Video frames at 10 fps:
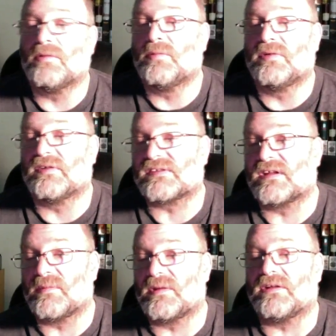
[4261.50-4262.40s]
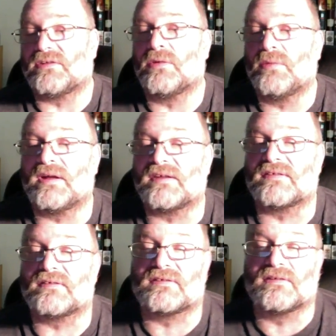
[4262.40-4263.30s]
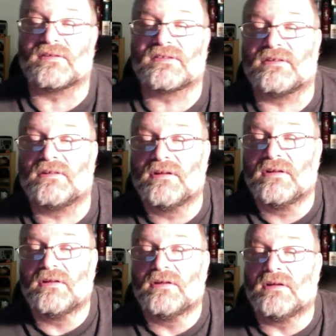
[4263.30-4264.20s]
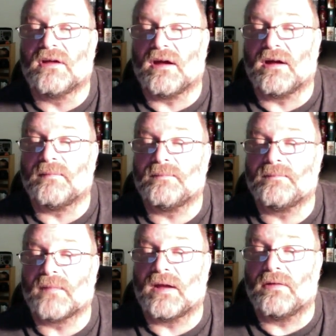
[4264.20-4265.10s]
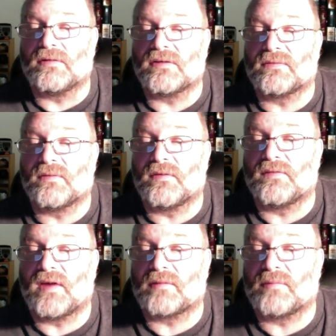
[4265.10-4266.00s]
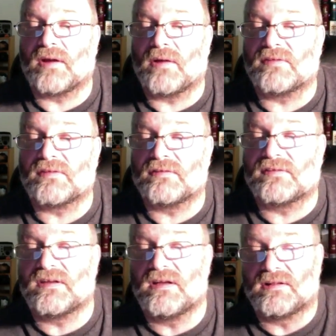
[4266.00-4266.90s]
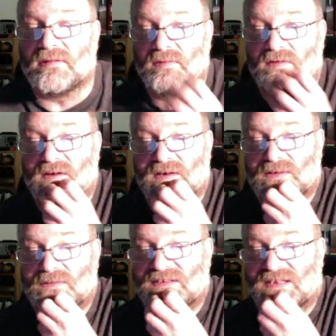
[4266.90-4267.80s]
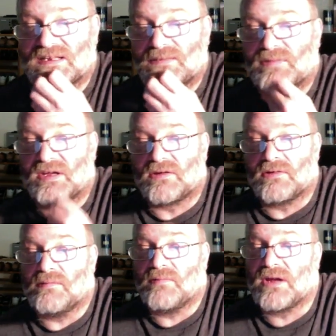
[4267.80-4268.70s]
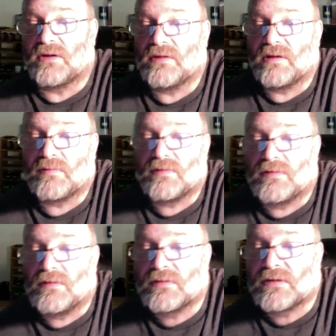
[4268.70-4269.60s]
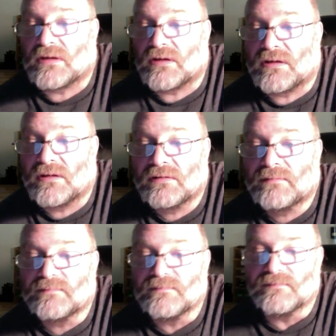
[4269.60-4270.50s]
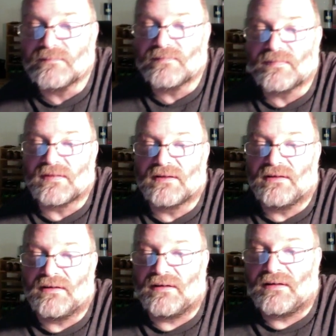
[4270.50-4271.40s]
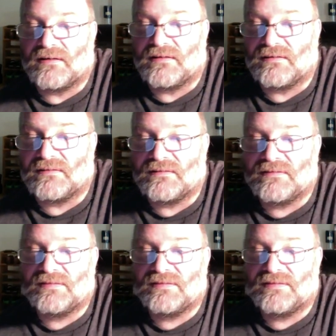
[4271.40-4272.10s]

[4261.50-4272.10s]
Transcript: moon is going to be in 2 weeks, Sneerson. I know this for a fact, but I was seeing the moon and it was getting bigger and bigger, and I'm going, okay. Uh,